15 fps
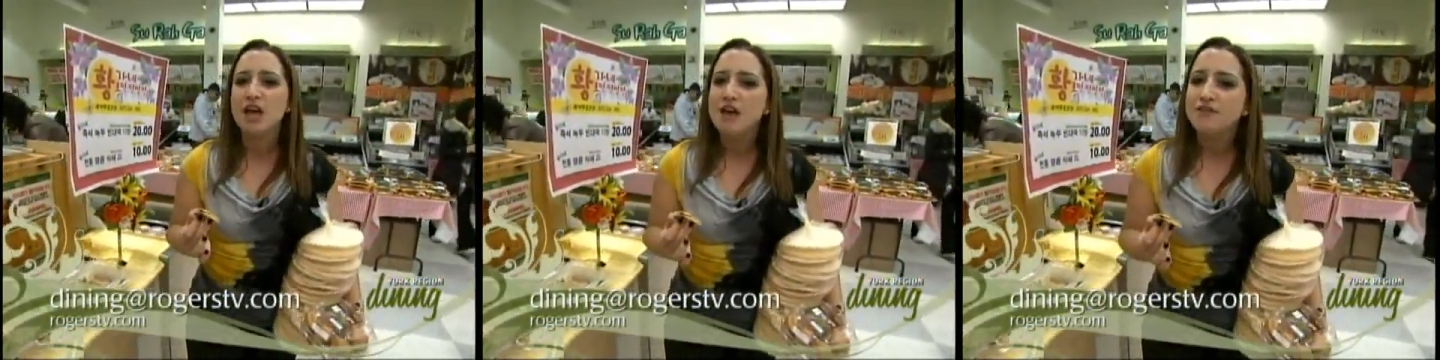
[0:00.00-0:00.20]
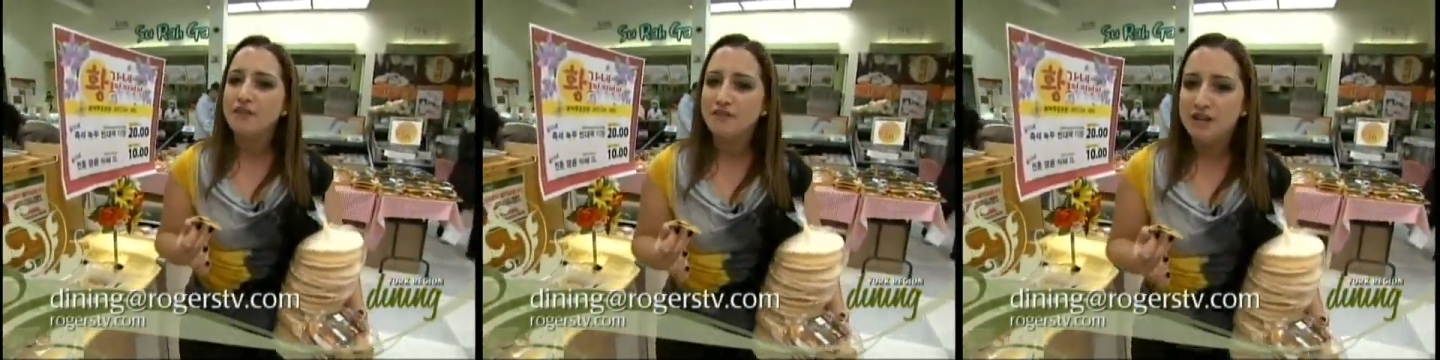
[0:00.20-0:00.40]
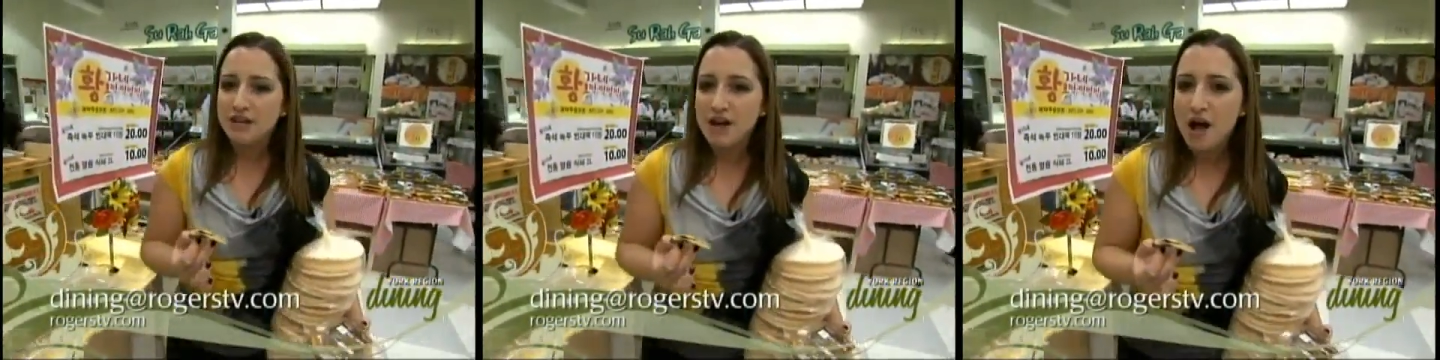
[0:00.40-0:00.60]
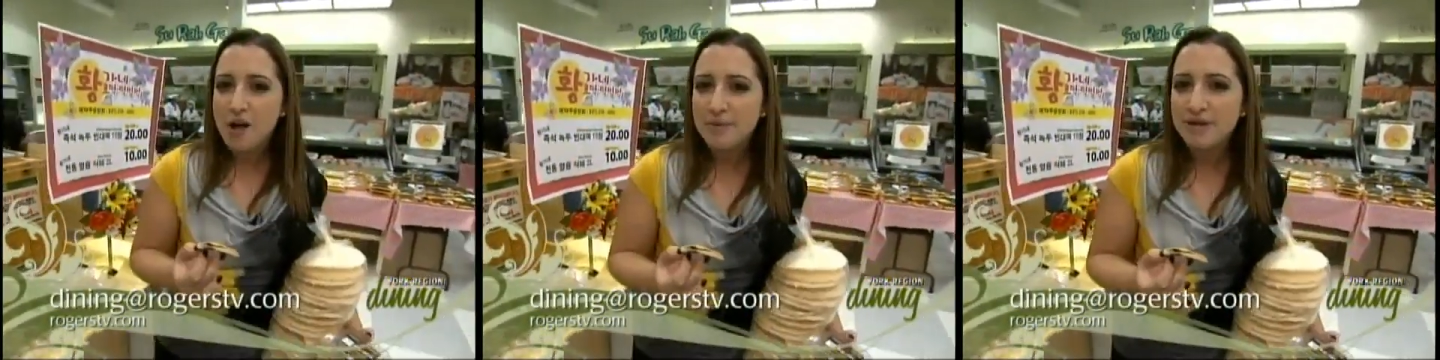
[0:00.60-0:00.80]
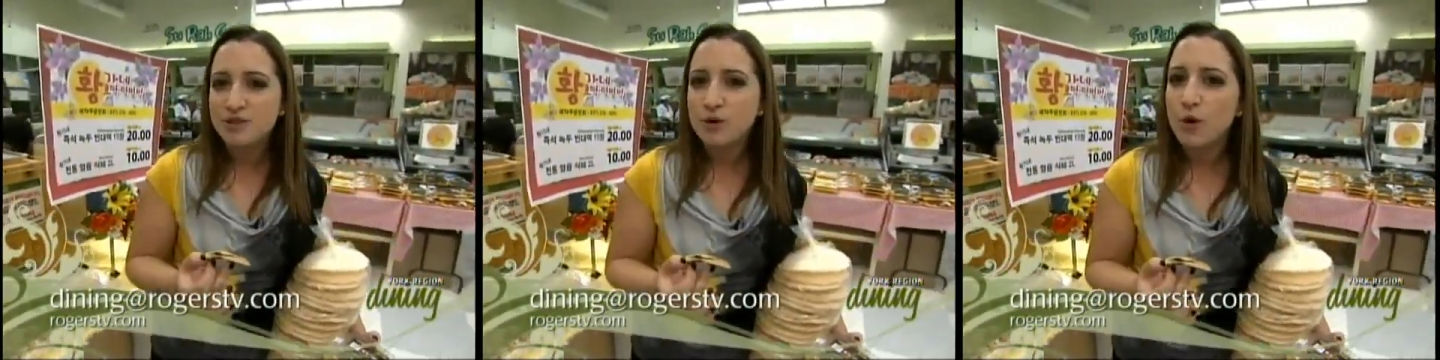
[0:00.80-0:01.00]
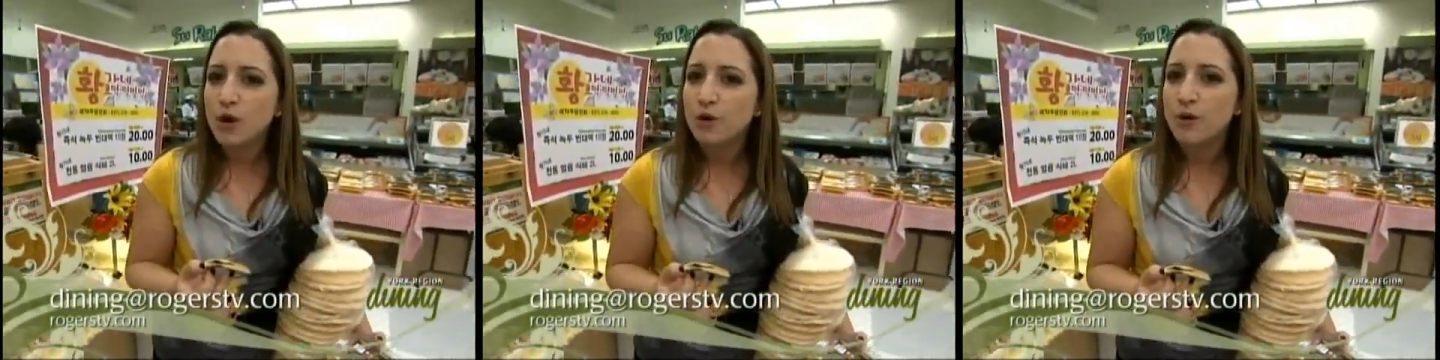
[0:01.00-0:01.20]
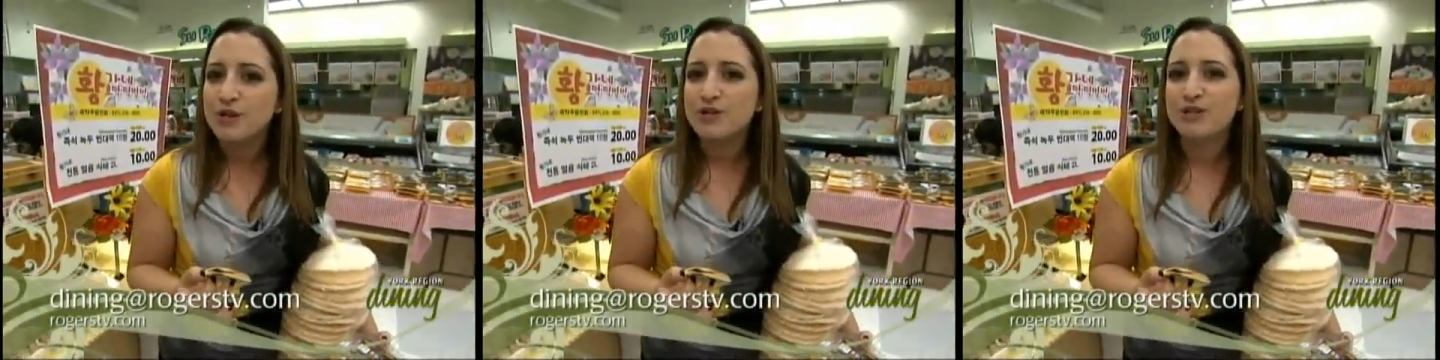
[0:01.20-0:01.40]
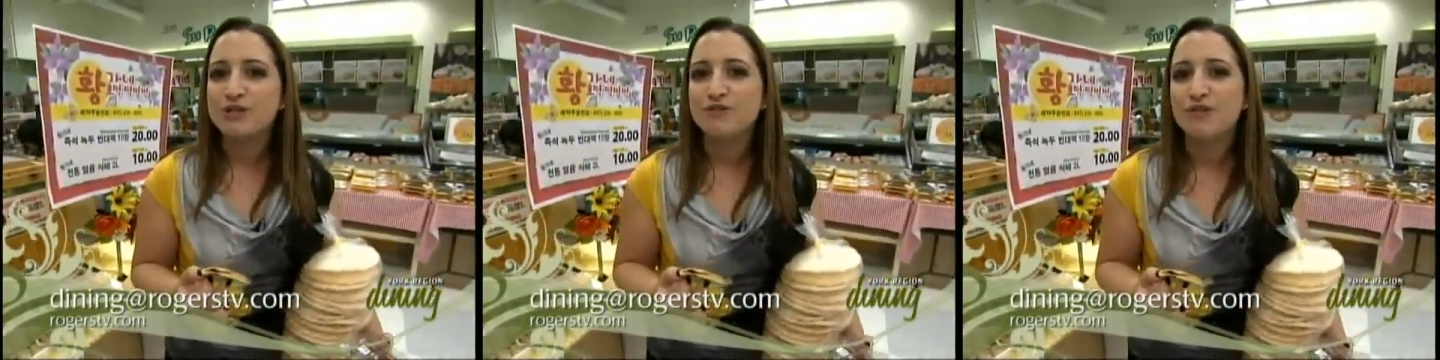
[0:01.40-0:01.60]
If you have any comments or
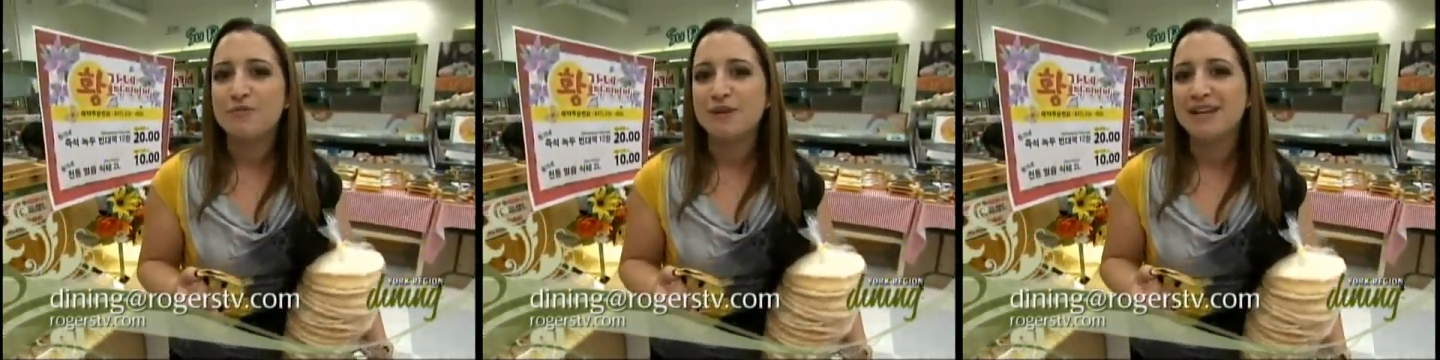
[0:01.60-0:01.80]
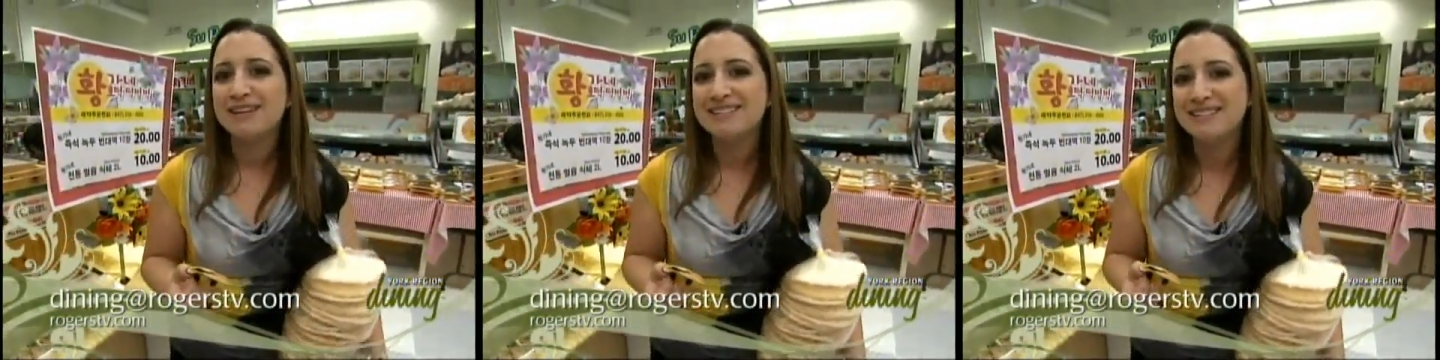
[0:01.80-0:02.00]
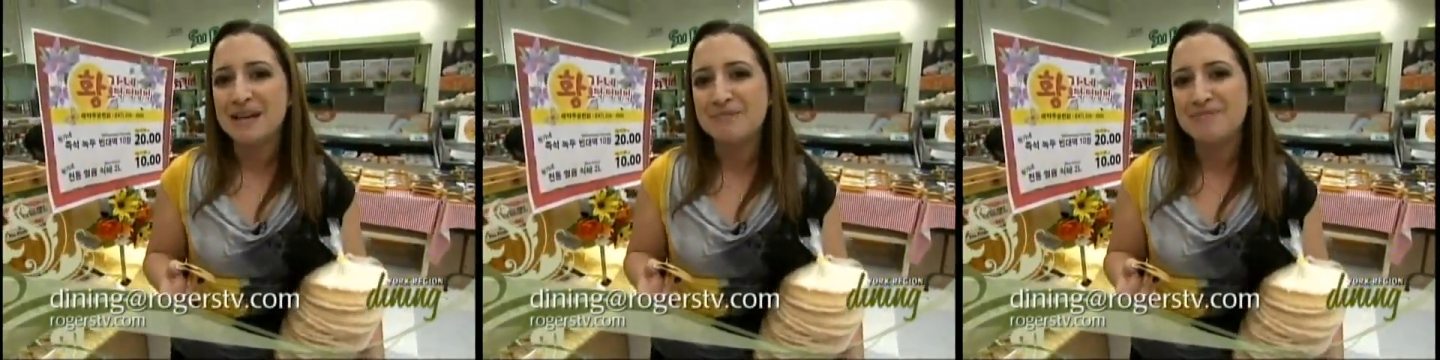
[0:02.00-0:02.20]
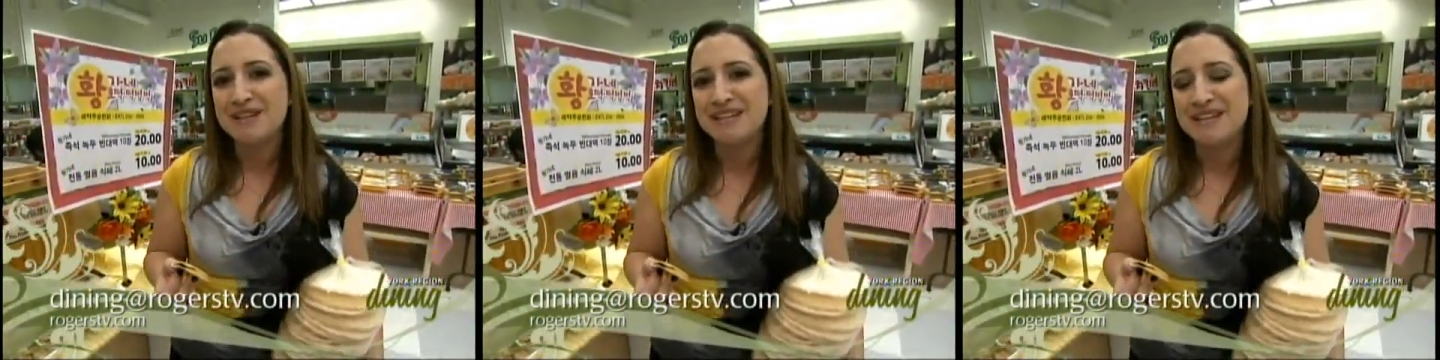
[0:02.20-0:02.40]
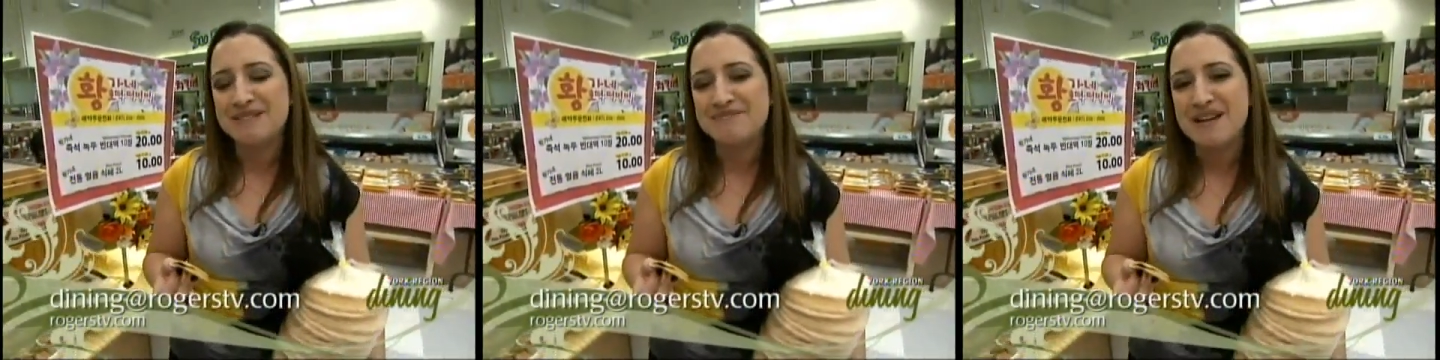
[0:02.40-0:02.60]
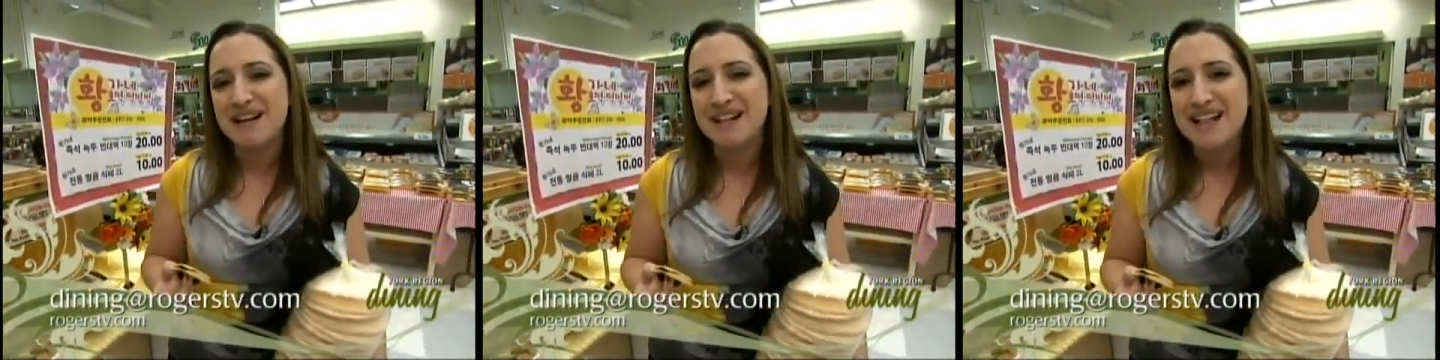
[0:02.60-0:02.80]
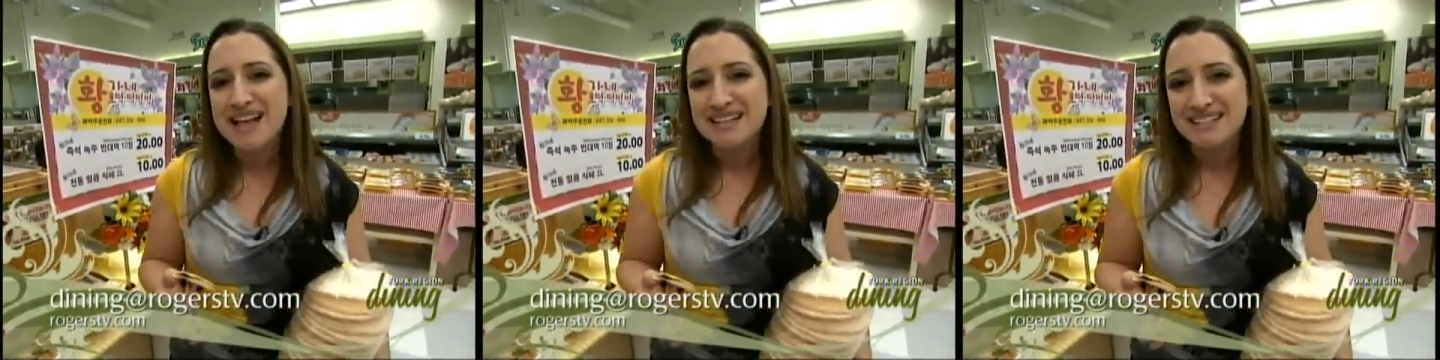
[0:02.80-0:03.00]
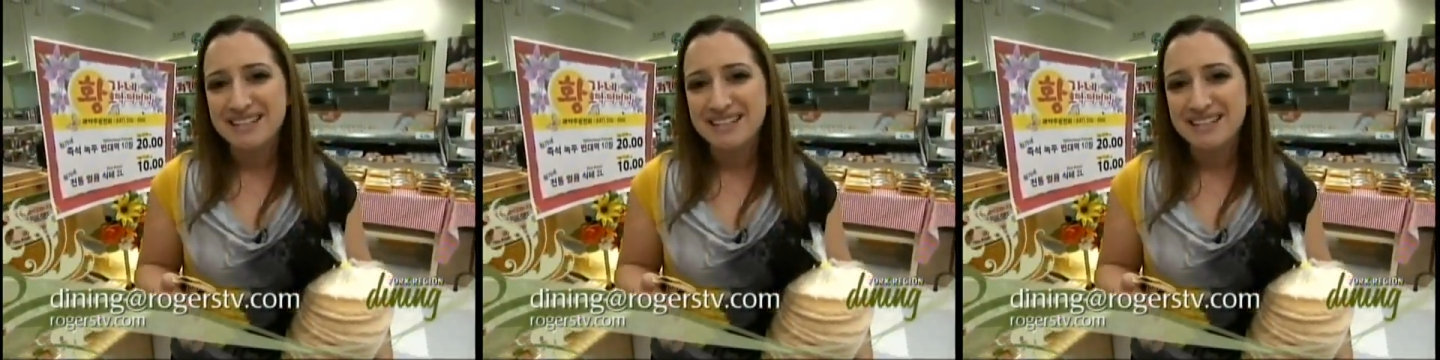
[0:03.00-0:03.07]
questions for me, send me an email,